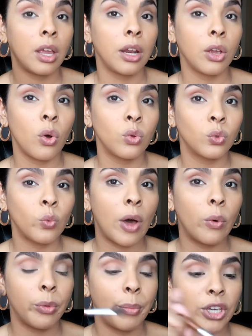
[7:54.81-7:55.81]
And it goes
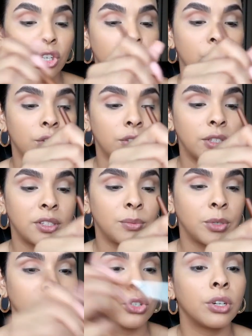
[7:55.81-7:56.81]
well with my shirt
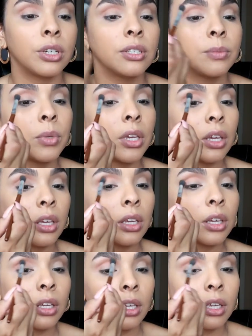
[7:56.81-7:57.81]
since my shirt is
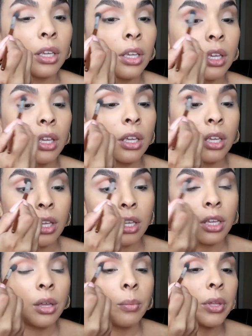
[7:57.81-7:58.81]
pink.
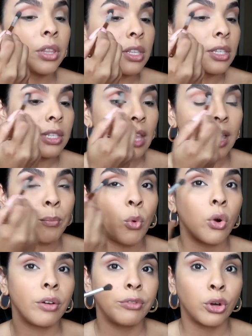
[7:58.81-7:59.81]
But this is like
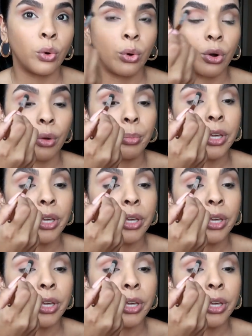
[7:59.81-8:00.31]
more of a coral